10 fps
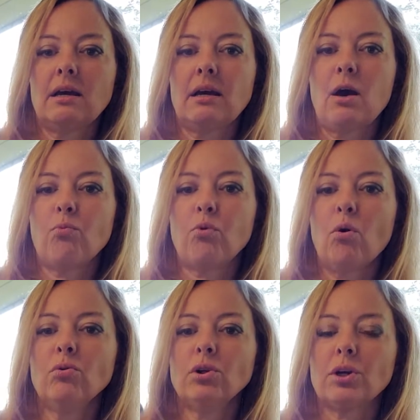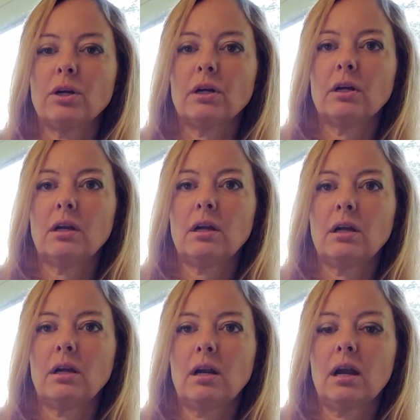a roller,
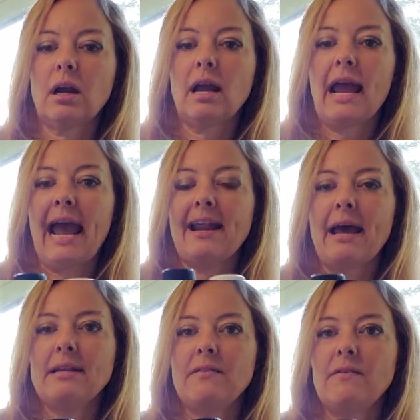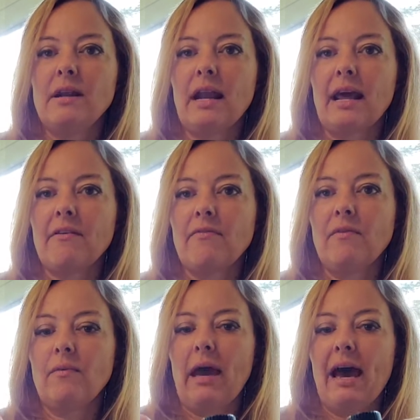and I
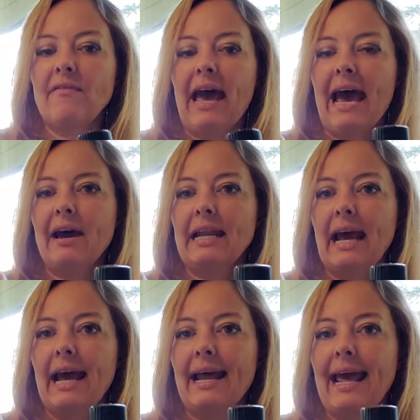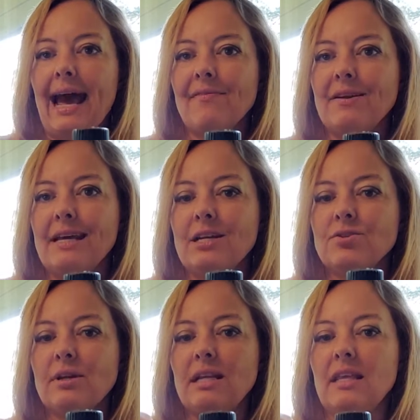had half a
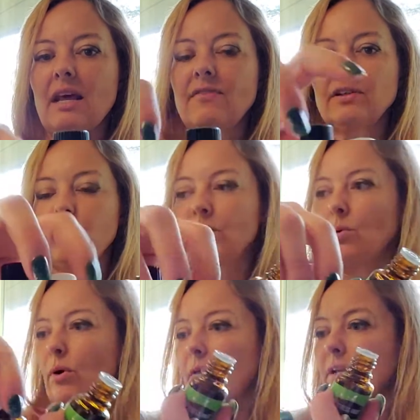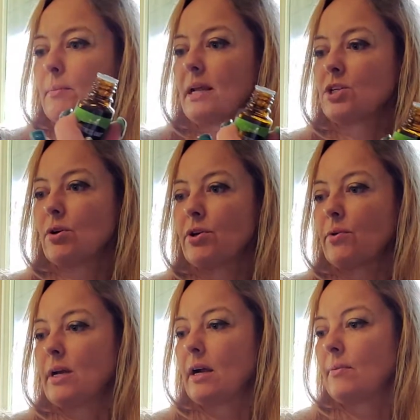tangerine, and then I filled it with the oil that I'm going to show you
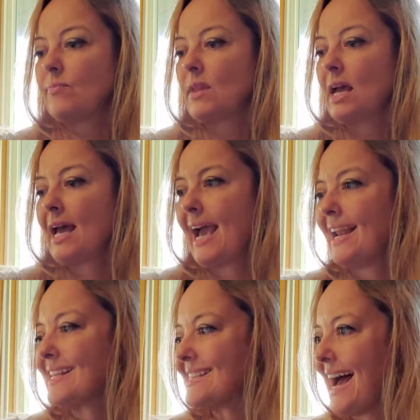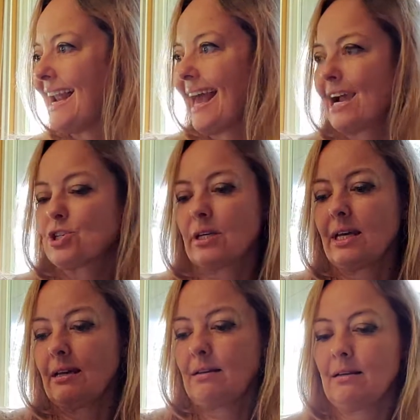here. And it's not
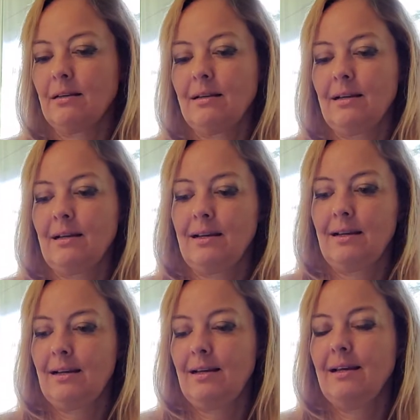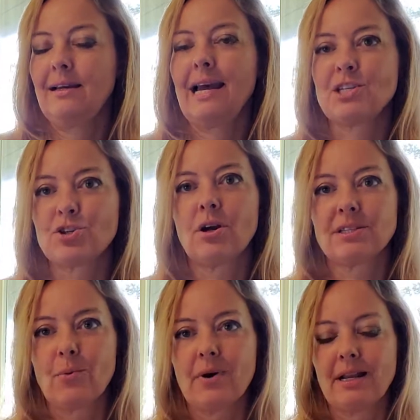actually as strong as
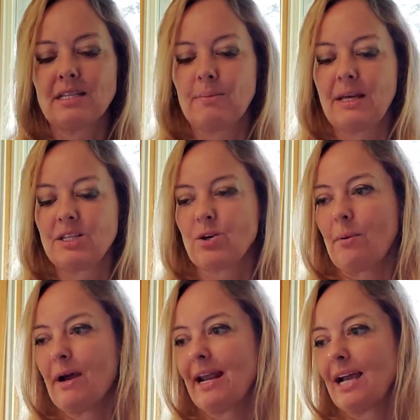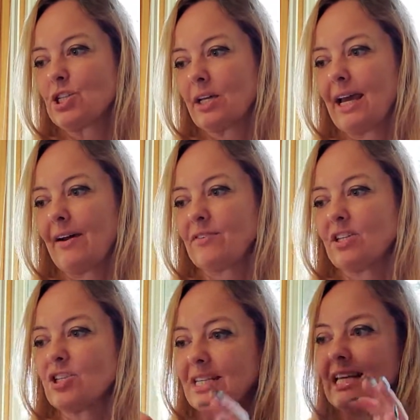I want it to be, so I might actually have to
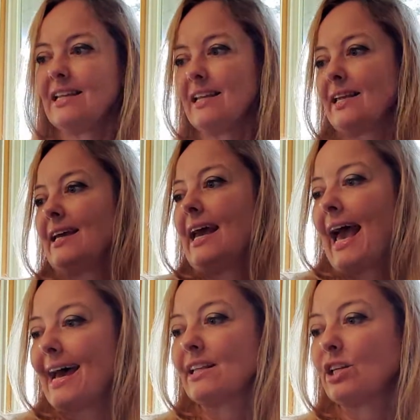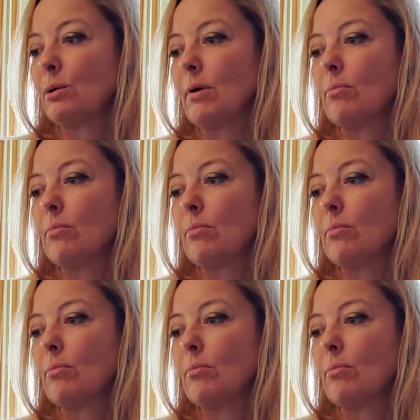just add a little bit